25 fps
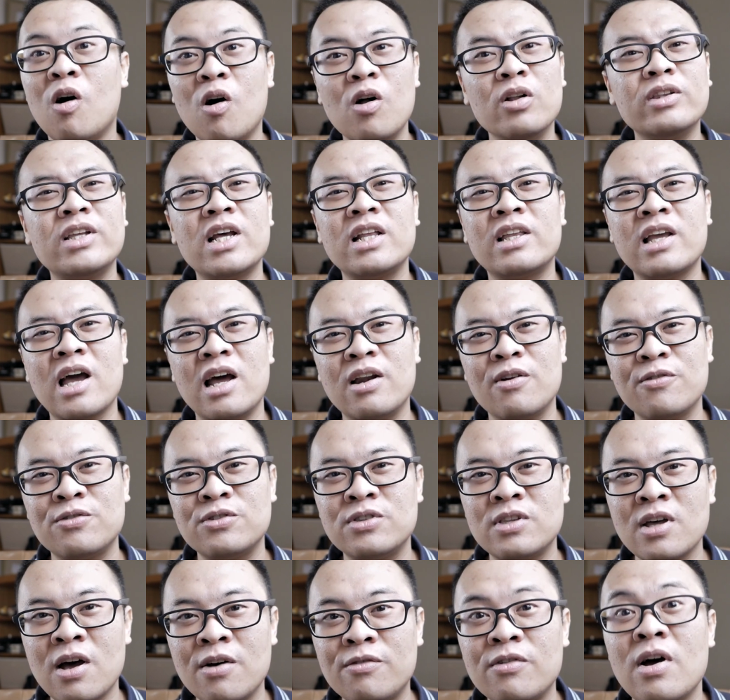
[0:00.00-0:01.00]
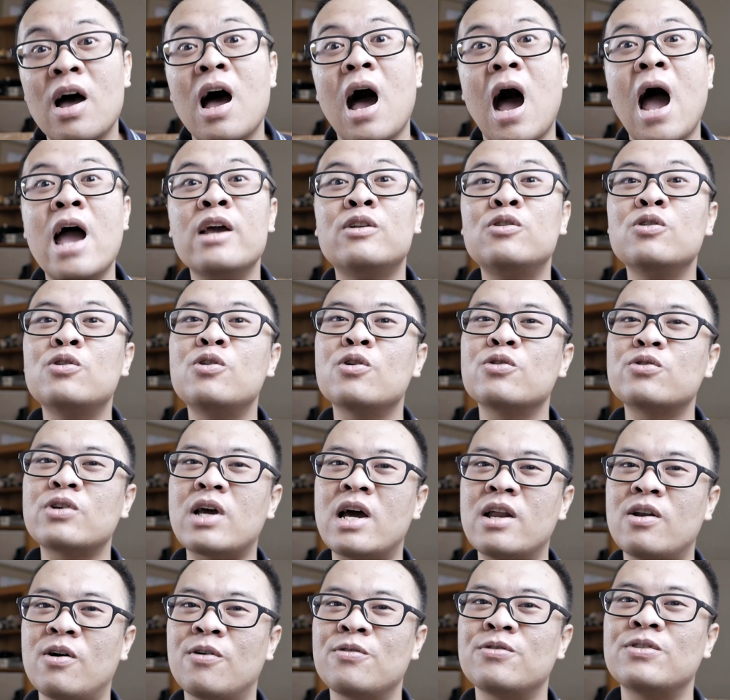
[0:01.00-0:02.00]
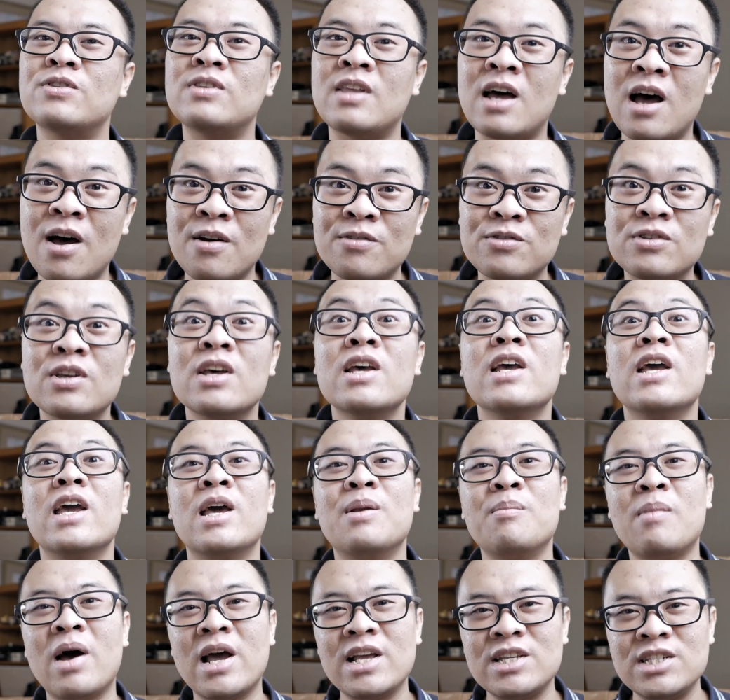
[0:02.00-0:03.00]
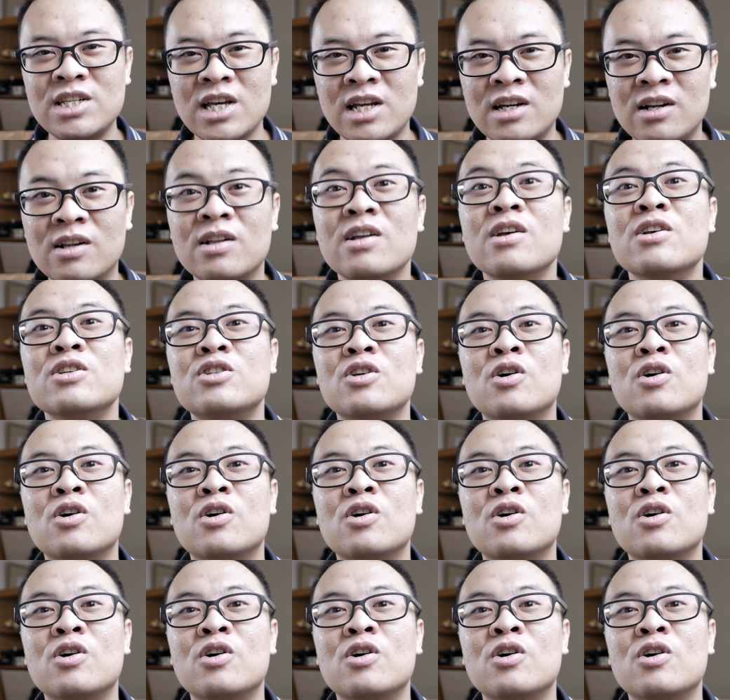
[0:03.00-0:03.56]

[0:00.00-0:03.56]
all that kind of stuff, I do those kind of stuffs in my channel.